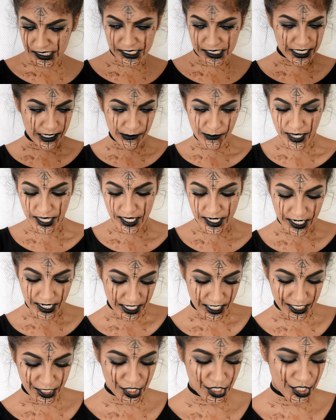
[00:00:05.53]

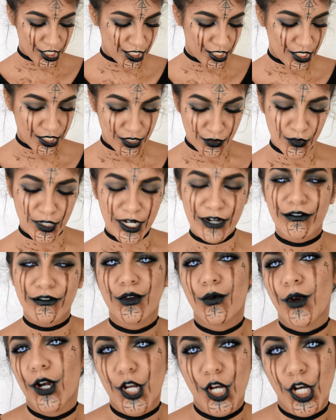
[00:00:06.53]
demonish, whatever
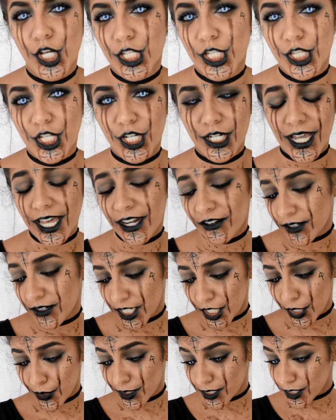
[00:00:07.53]
you want to call it, look. I don't
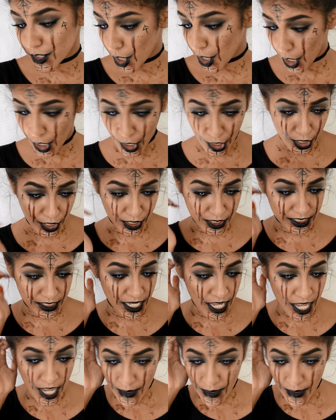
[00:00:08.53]
really know what it's called.